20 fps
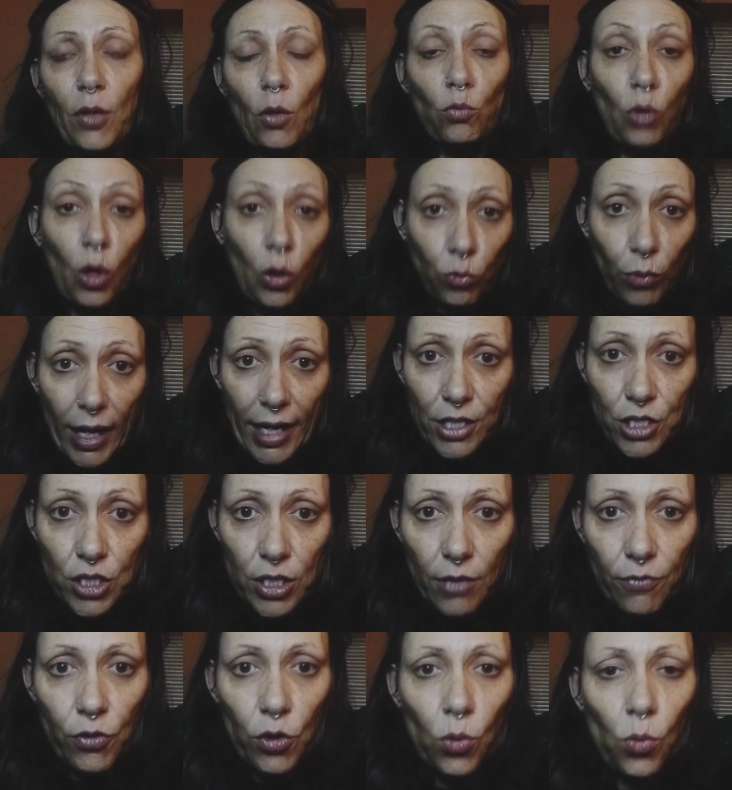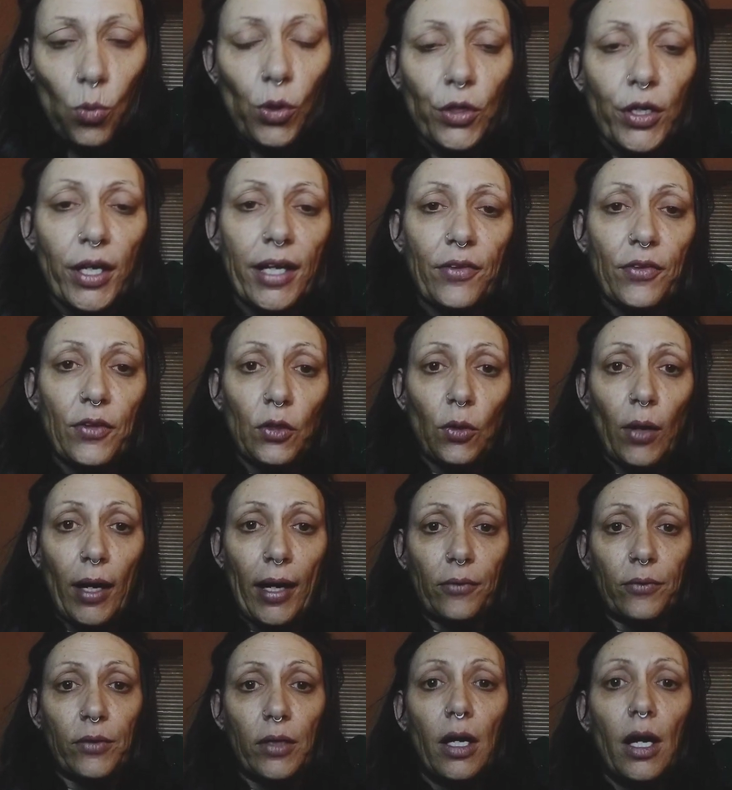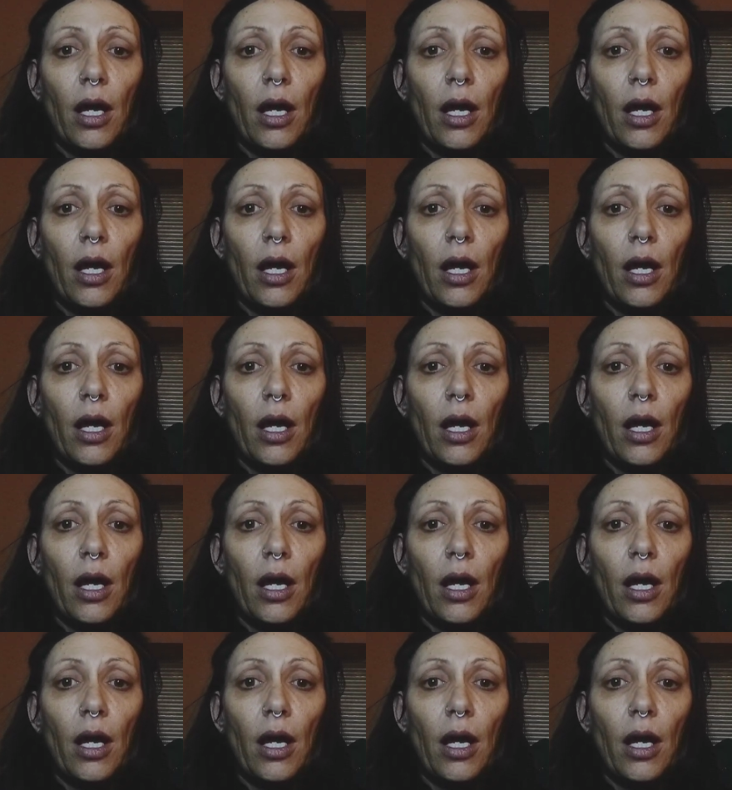road rash if you were to hit the ground.